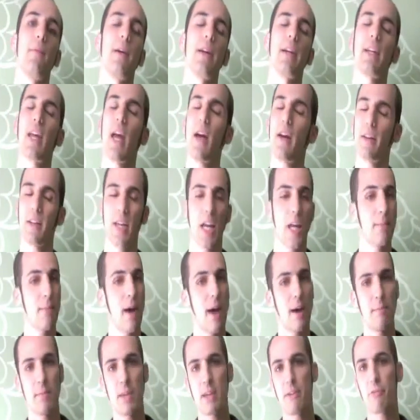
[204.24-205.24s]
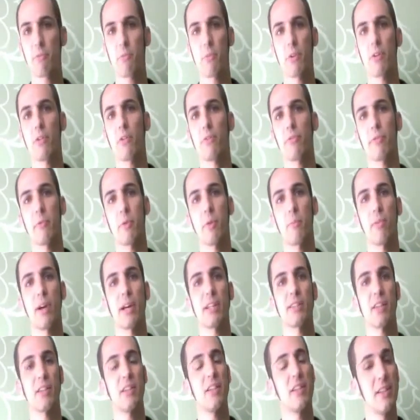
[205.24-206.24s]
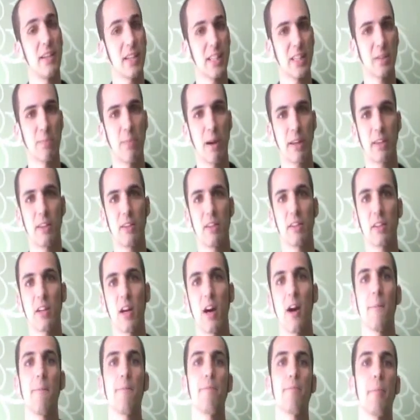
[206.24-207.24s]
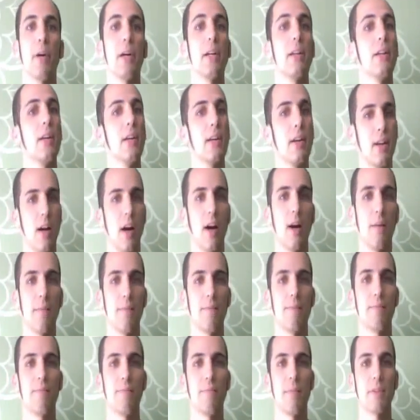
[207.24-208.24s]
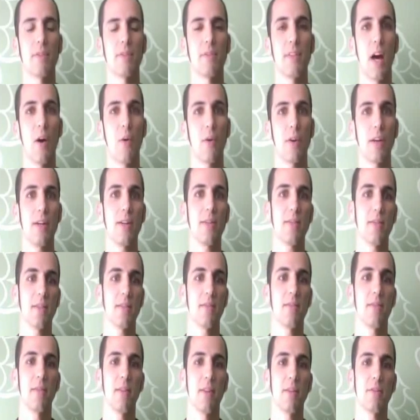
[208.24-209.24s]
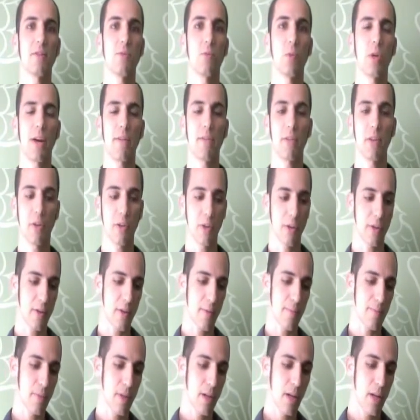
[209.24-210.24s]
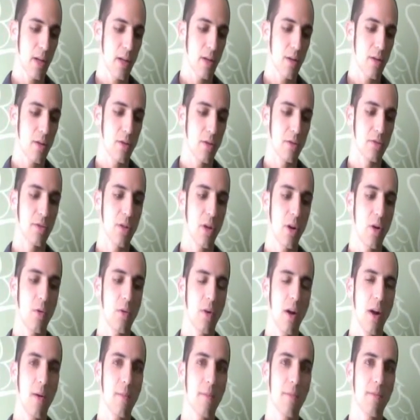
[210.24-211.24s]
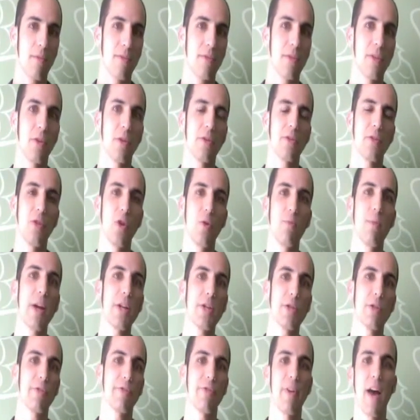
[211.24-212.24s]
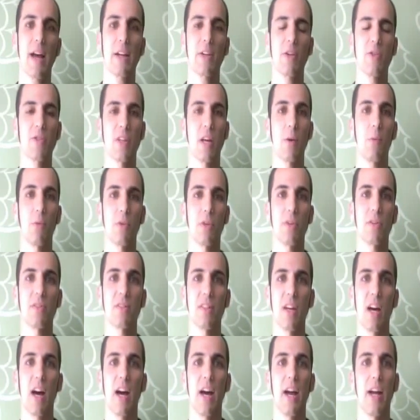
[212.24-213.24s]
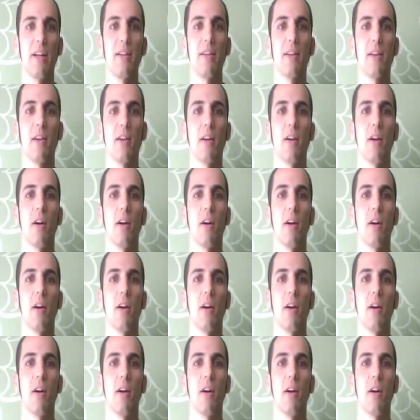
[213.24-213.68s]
It kind of came at me from a place I didn't expect it to come, but this is how it is, and this is what I've learned. So there are two major factors that will decide